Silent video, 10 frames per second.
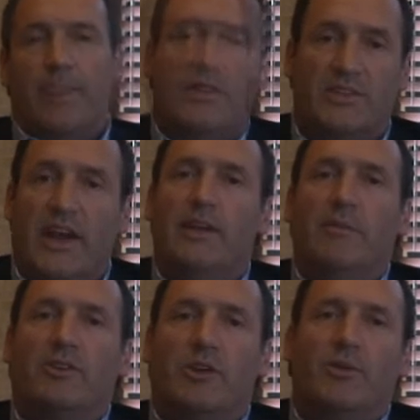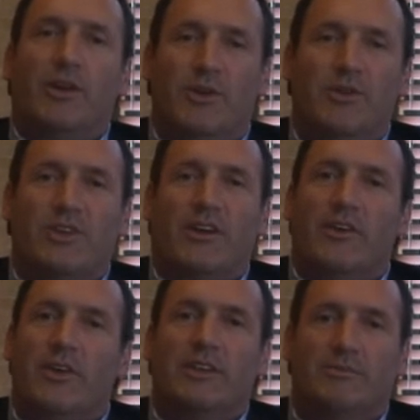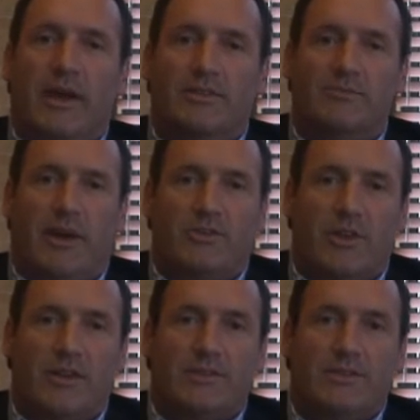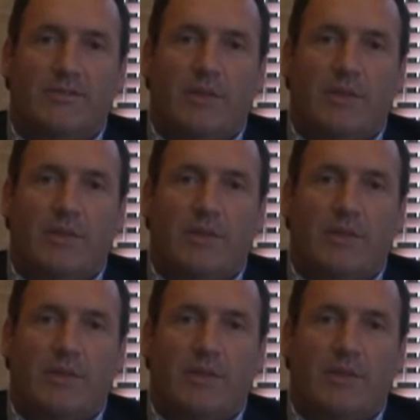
The second metric we use are earnings-based metrics.